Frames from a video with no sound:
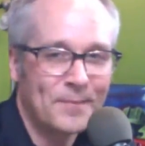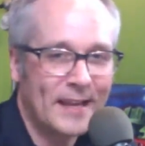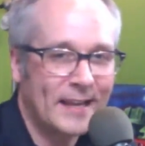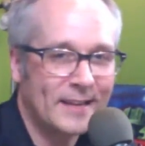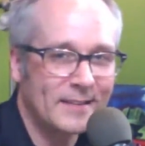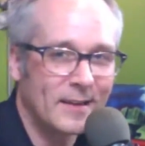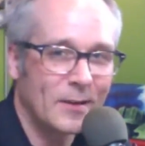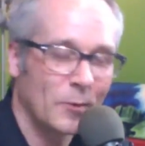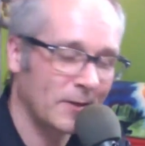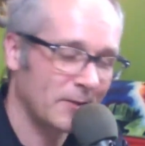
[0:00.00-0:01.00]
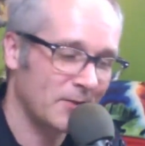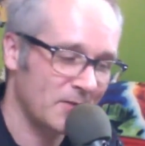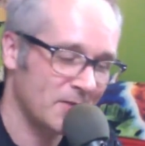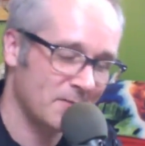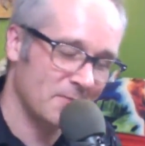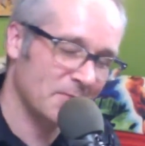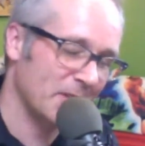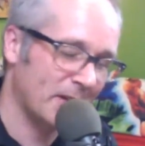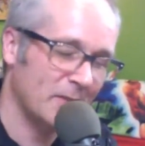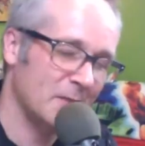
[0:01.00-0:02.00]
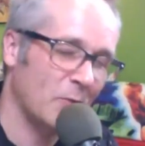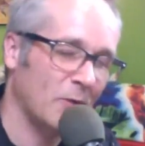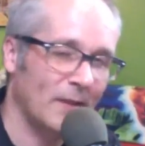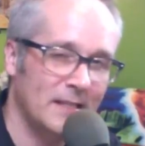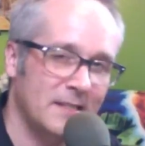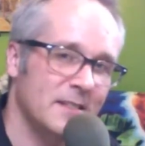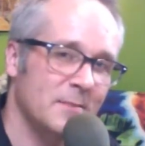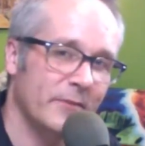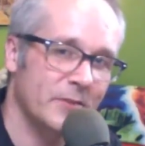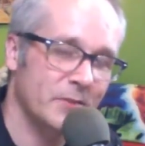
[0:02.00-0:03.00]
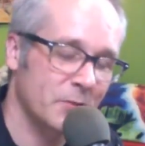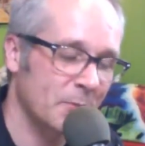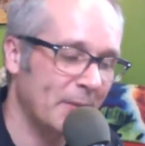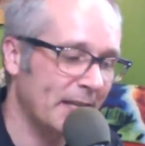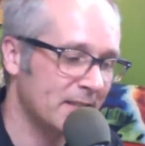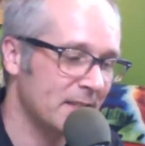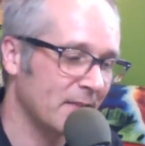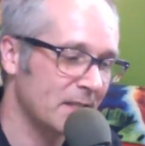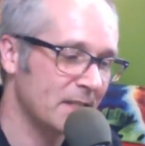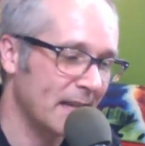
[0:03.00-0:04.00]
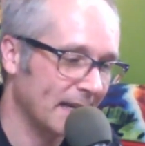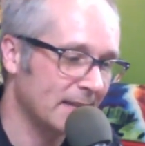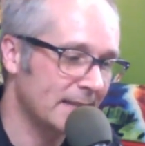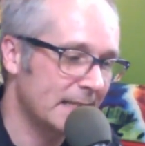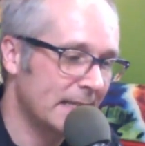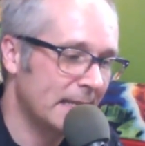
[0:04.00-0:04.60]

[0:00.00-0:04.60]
And uh, we're going to shout out some more links to some different social media stuff in a second.